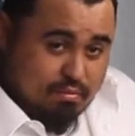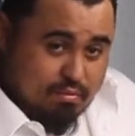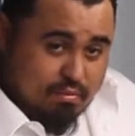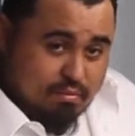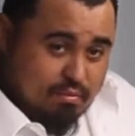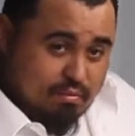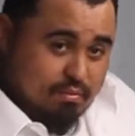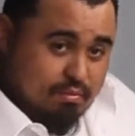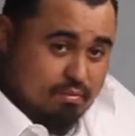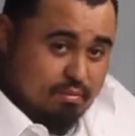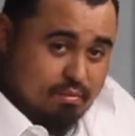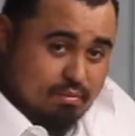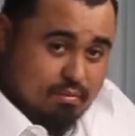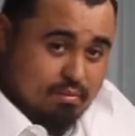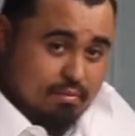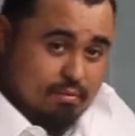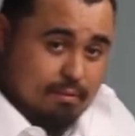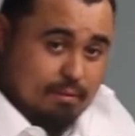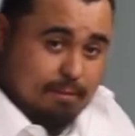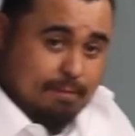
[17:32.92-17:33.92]

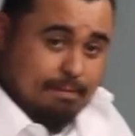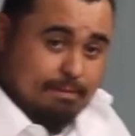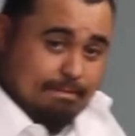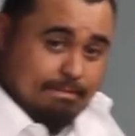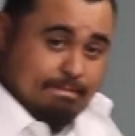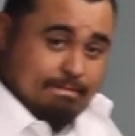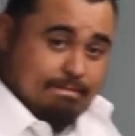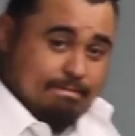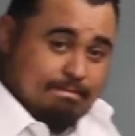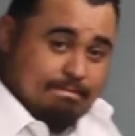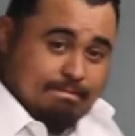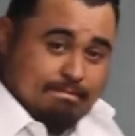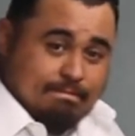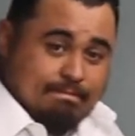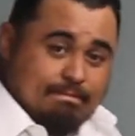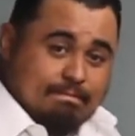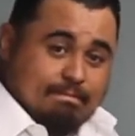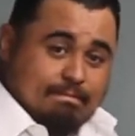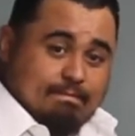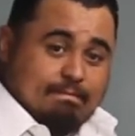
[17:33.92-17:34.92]

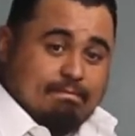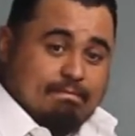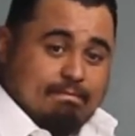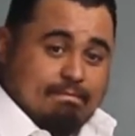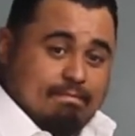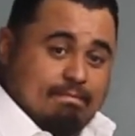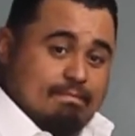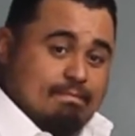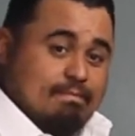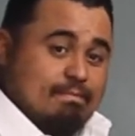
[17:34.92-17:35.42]
Nobody speaks.